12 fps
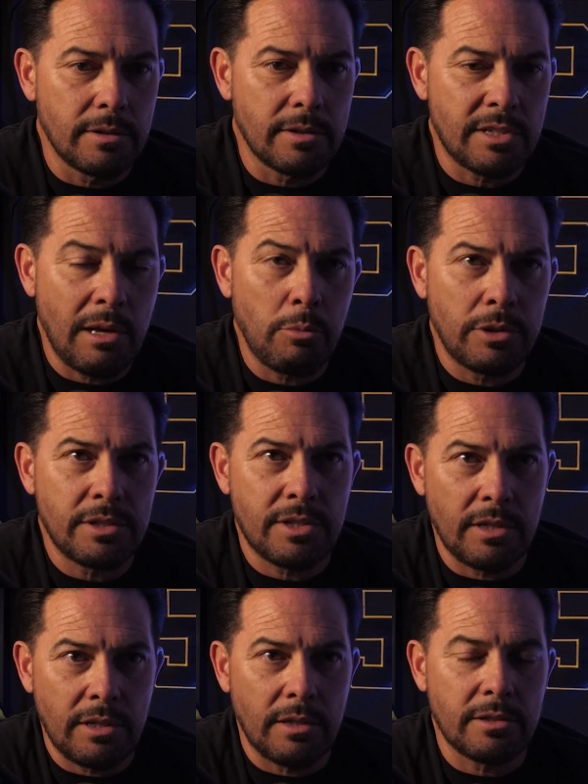someone
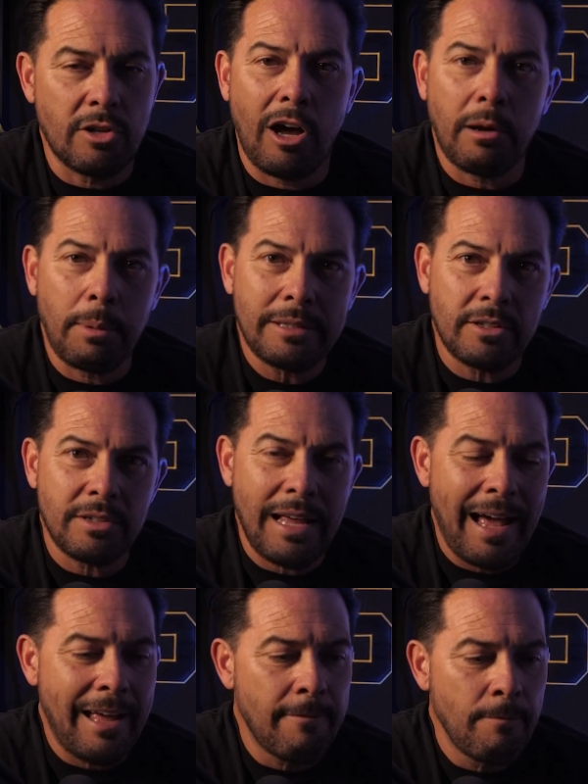to talk about their
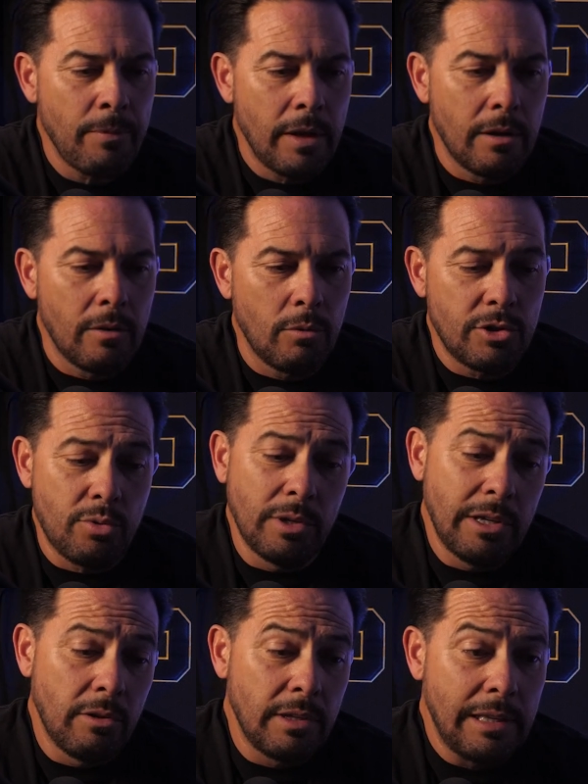dad, which
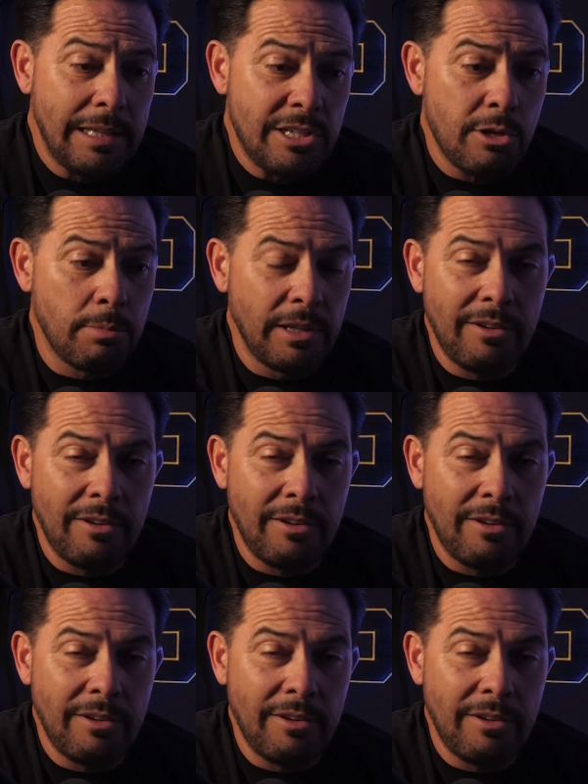really only leads you